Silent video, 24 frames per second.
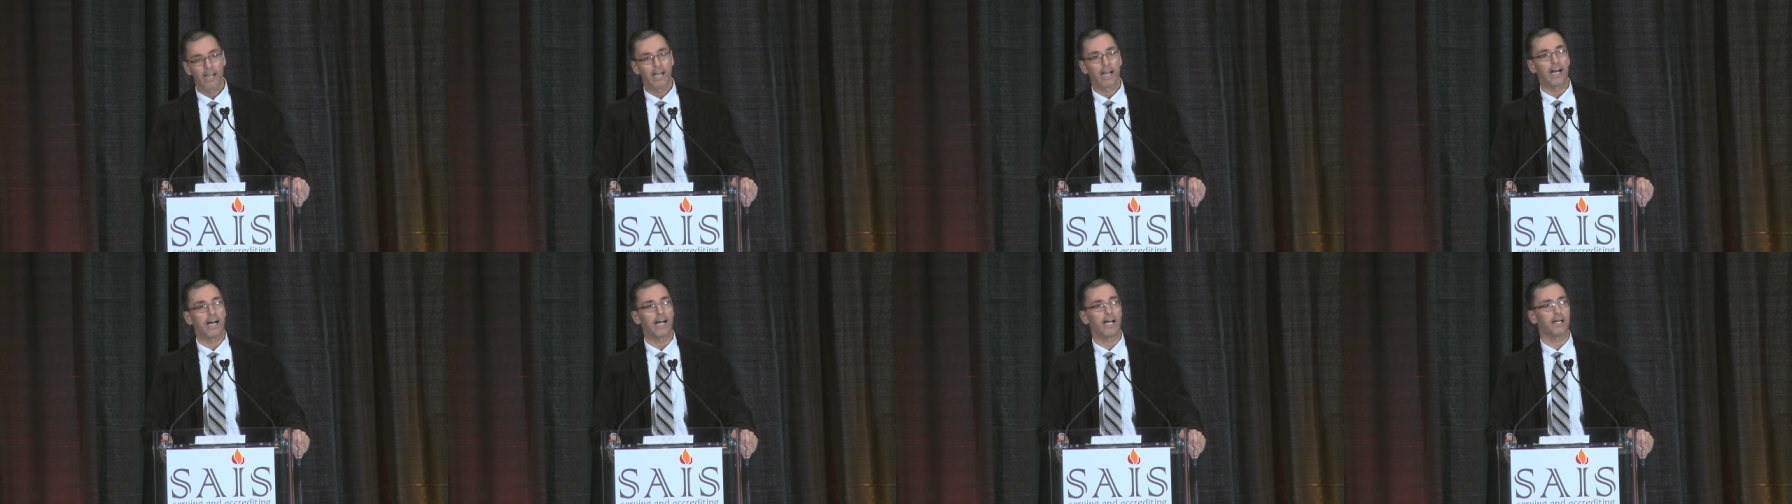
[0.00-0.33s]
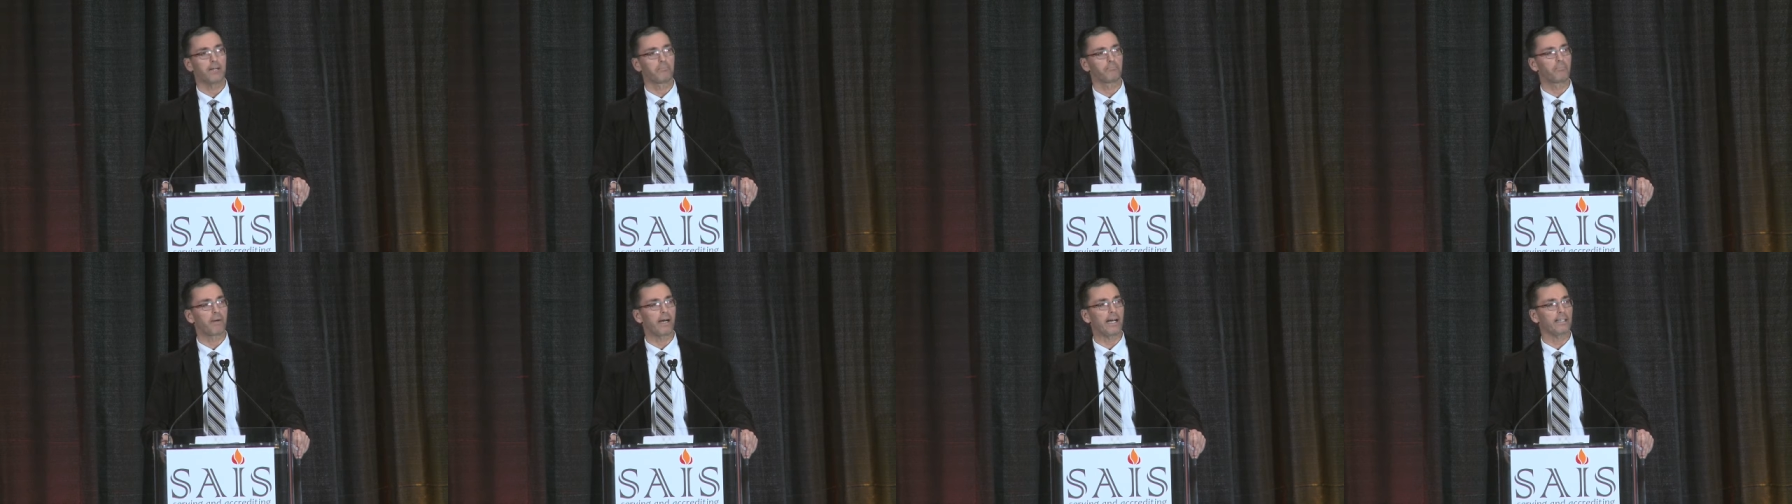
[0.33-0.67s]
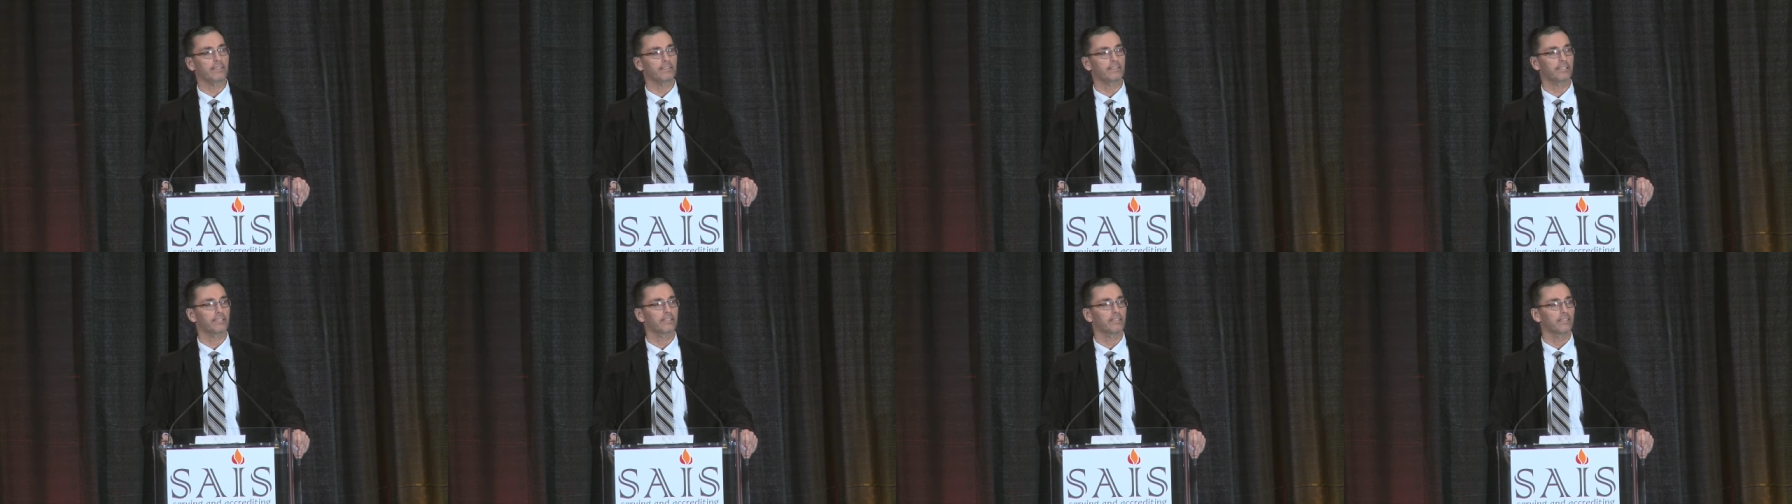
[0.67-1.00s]

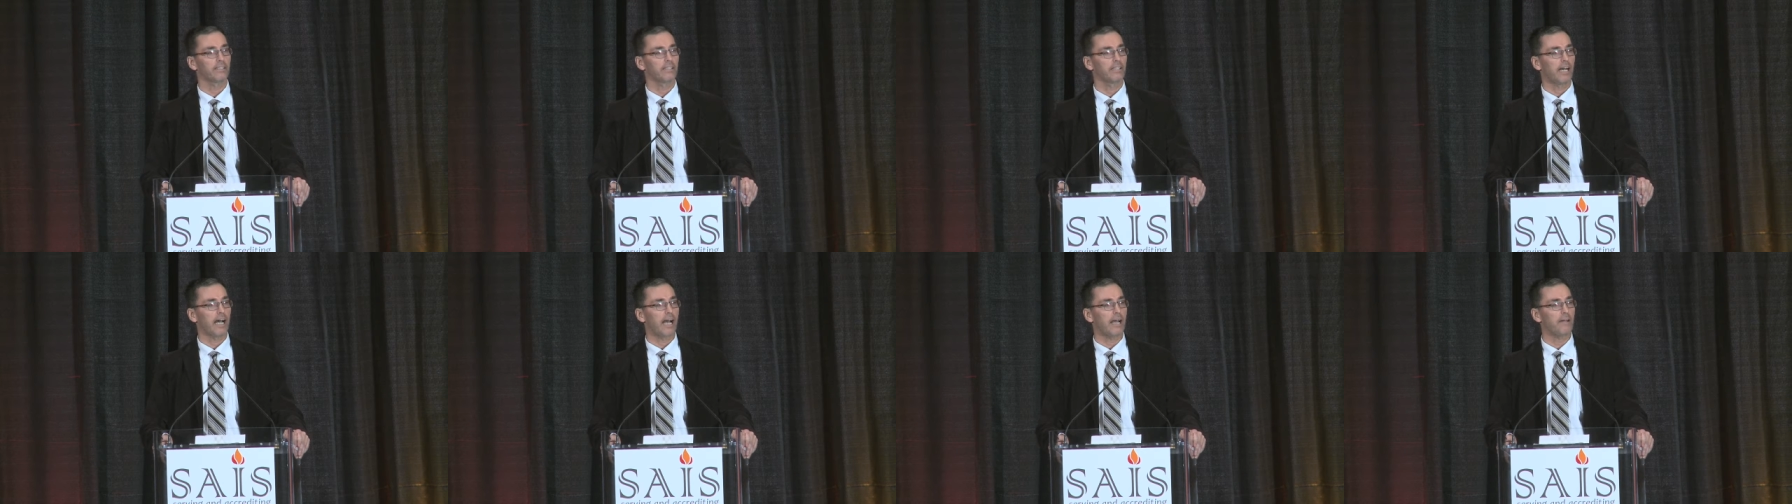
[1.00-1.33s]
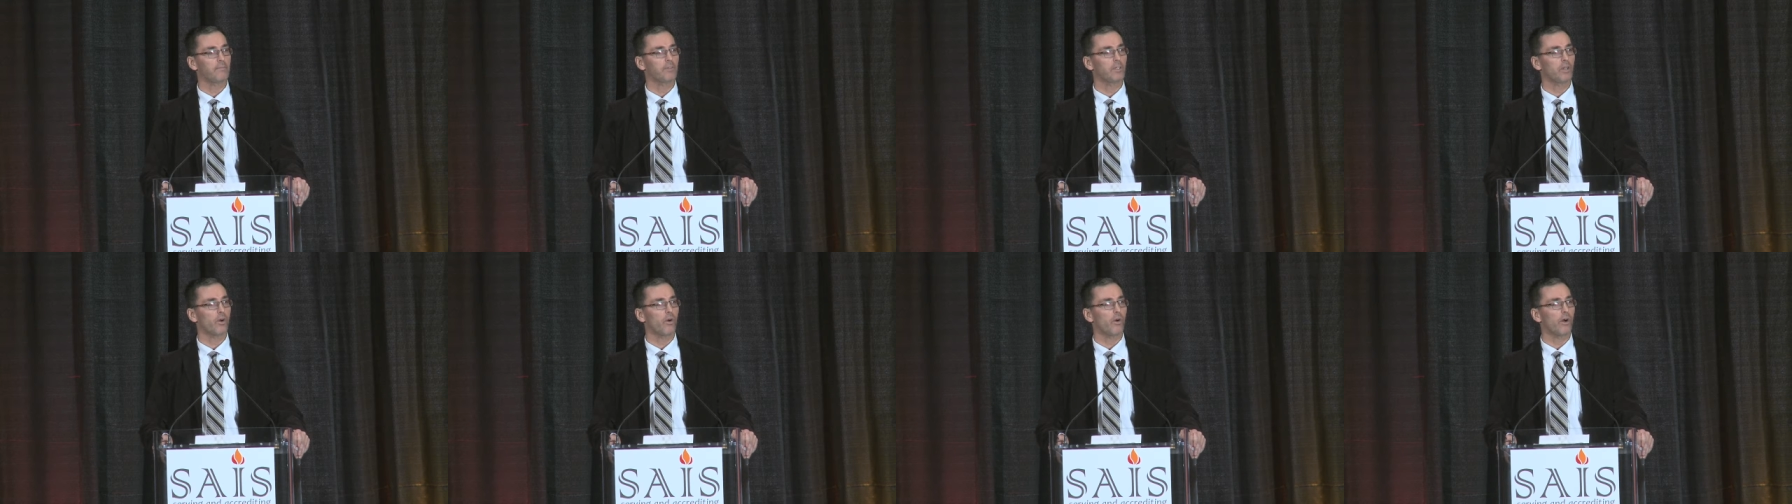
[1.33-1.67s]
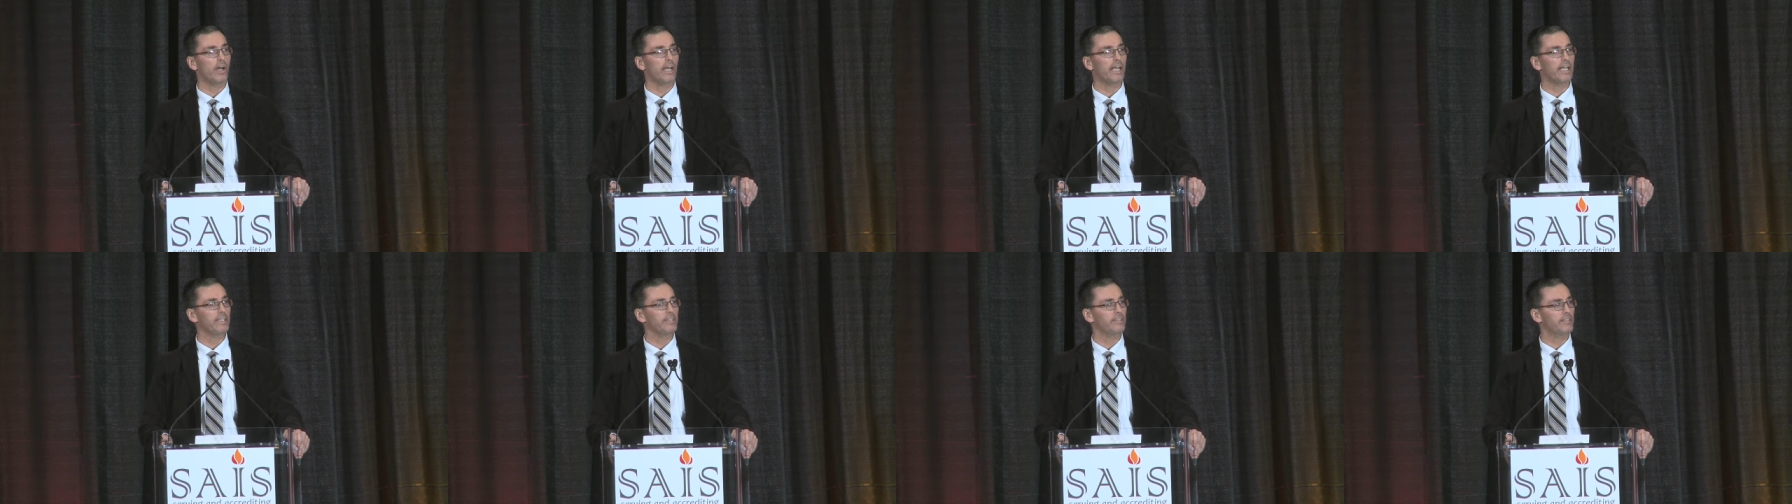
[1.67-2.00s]
But I'm
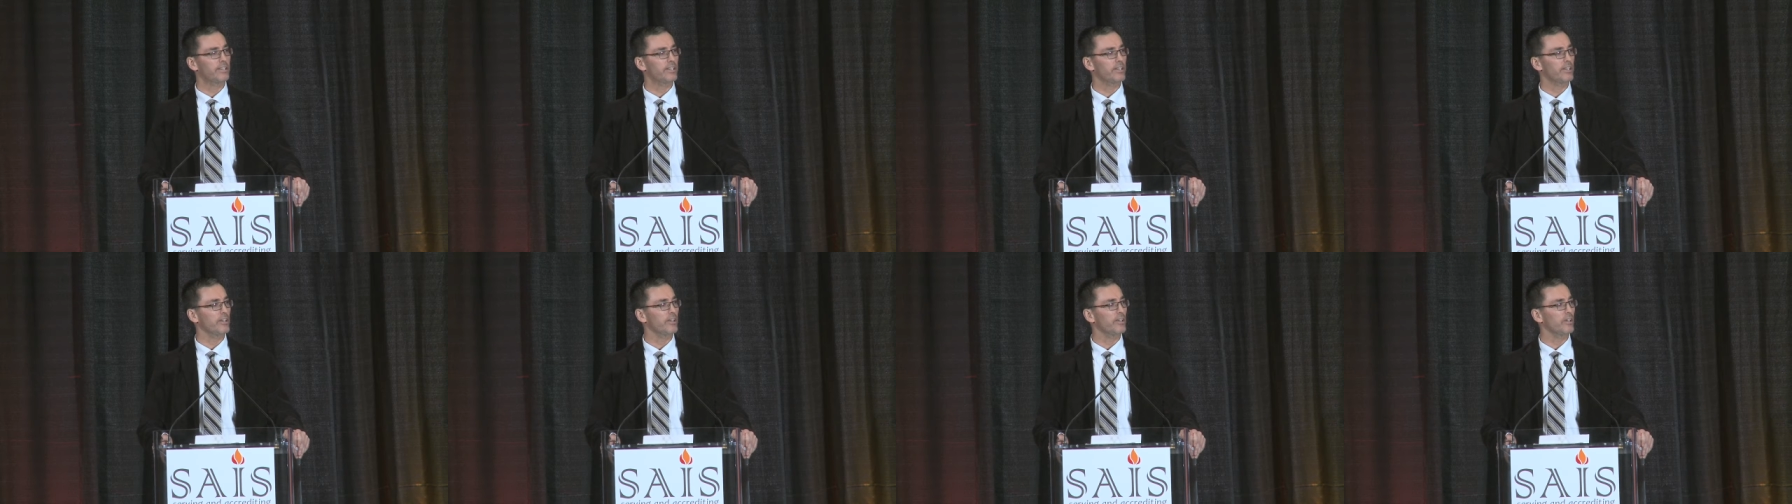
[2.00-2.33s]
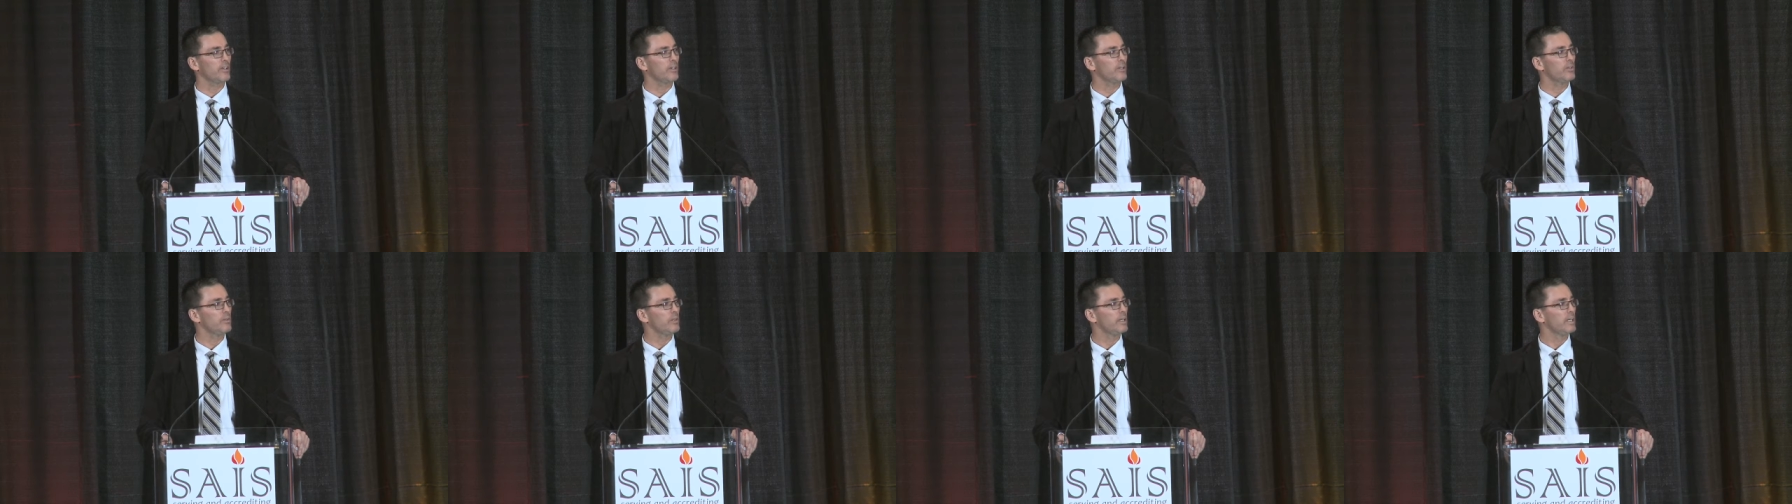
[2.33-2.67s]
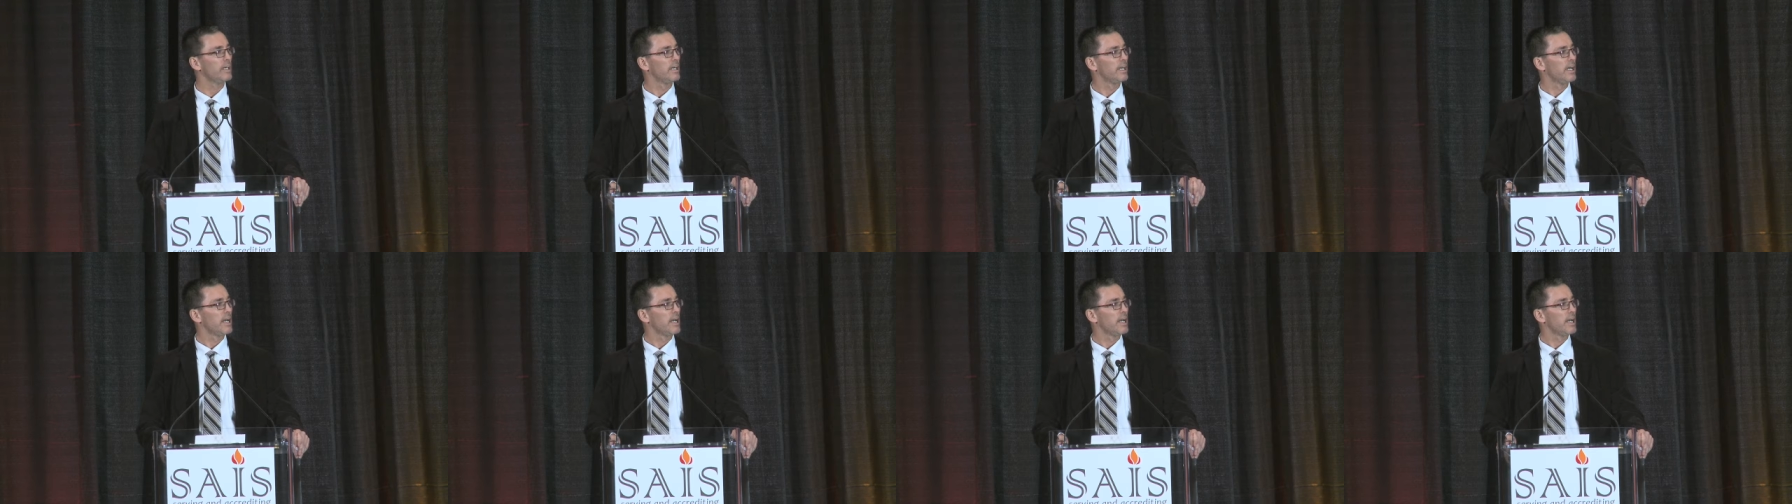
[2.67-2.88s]
going to